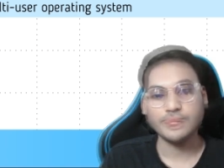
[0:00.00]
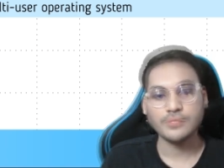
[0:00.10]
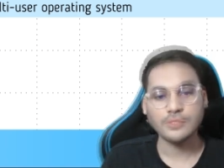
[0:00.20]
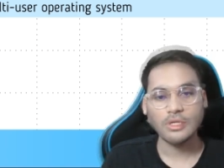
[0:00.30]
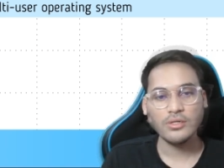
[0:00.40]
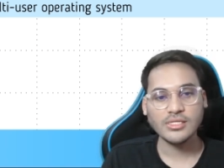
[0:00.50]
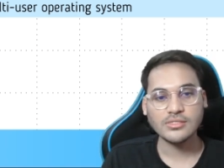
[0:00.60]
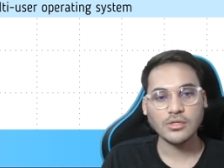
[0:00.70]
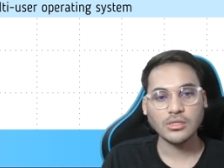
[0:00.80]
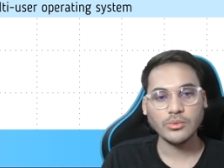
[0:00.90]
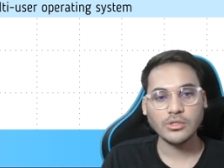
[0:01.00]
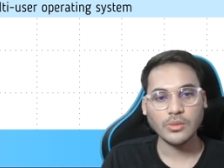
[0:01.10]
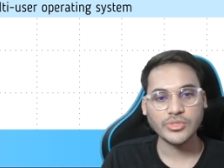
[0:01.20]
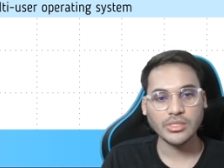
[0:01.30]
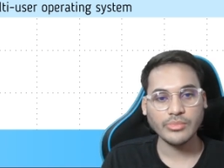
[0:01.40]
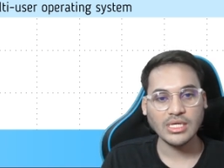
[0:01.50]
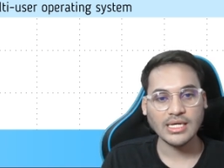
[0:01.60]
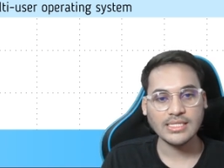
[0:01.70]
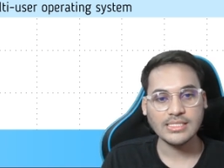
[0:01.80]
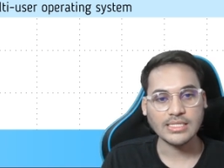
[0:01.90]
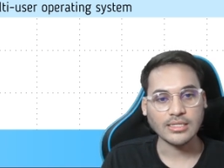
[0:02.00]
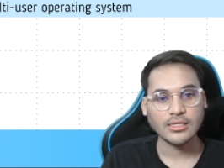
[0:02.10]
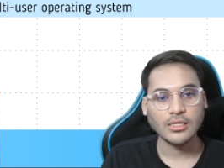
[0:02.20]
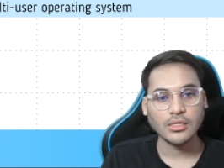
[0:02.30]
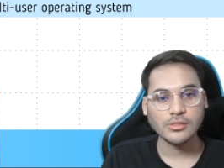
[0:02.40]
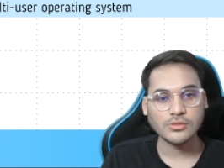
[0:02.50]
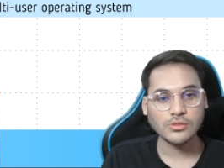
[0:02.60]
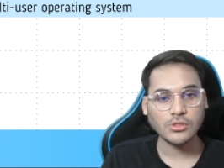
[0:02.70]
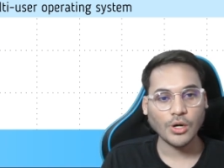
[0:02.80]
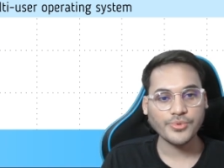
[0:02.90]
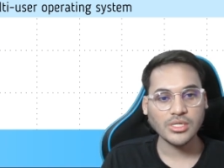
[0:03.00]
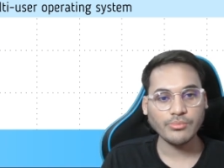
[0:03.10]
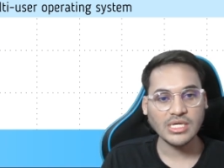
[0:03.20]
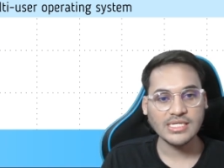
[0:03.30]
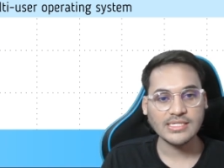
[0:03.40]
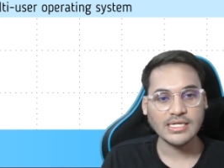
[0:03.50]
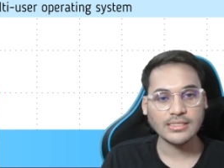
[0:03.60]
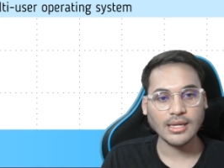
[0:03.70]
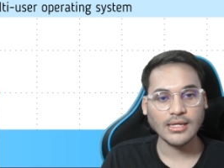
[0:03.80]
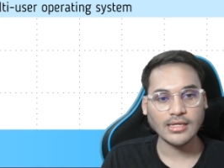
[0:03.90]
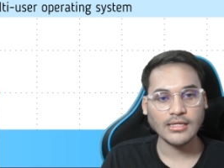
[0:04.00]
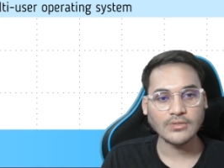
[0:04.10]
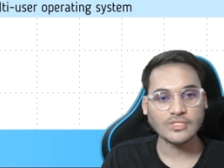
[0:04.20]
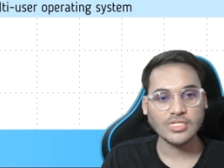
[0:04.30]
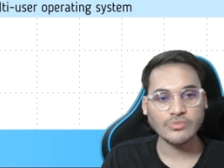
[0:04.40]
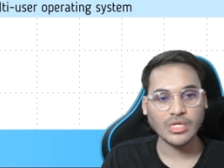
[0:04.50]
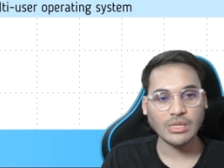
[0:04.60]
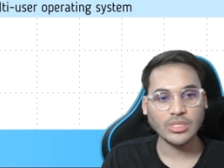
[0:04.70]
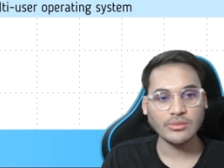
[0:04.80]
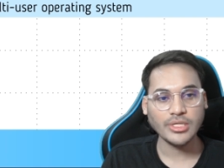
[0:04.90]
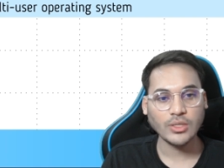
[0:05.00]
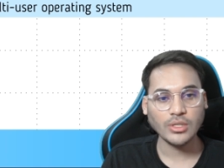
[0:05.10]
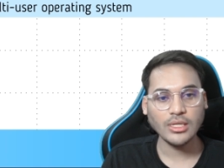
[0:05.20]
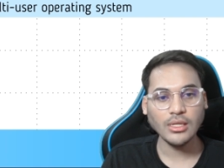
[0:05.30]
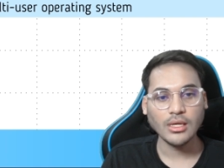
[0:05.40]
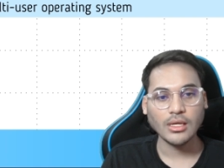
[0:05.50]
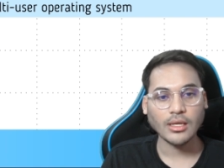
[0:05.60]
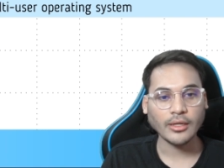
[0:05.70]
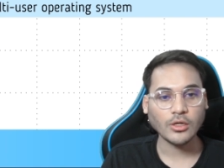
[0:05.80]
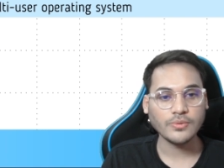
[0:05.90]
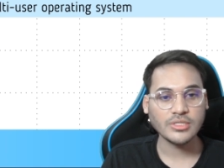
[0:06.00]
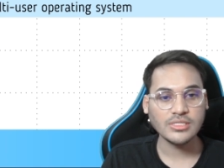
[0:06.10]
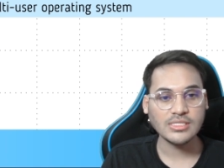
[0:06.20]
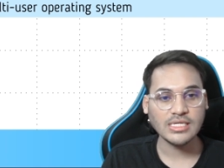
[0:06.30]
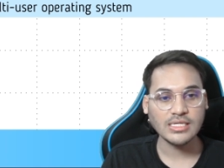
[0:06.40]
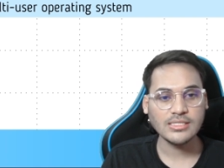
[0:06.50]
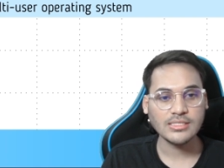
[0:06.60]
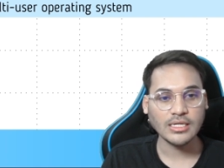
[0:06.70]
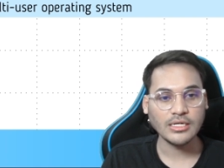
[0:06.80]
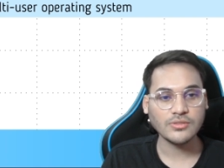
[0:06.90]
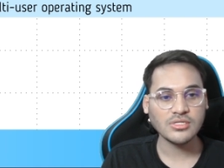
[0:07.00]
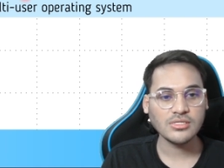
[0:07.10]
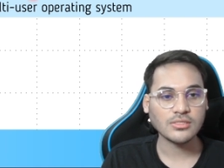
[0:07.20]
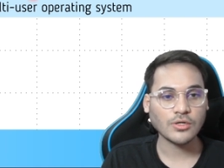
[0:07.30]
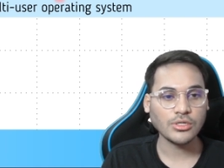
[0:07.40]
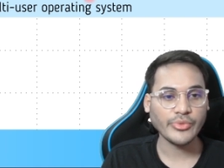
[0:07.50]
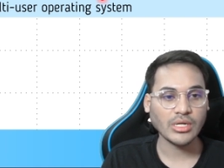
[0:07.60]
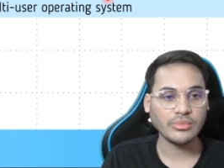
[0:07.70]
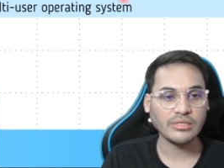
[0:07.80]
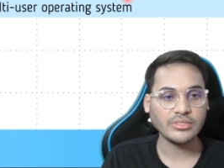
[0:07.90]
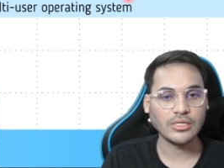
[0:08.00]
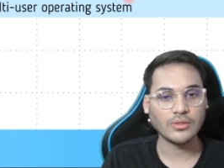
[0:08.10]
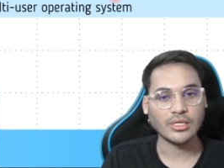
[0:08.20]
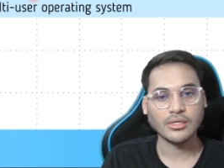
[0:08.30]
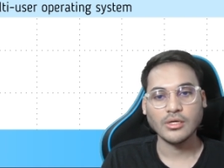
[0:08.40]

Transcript: So now let's talk about option B and C. So option B is saying that it uses preemptive scheduling, and option C is it uses non-preemptive scheduling.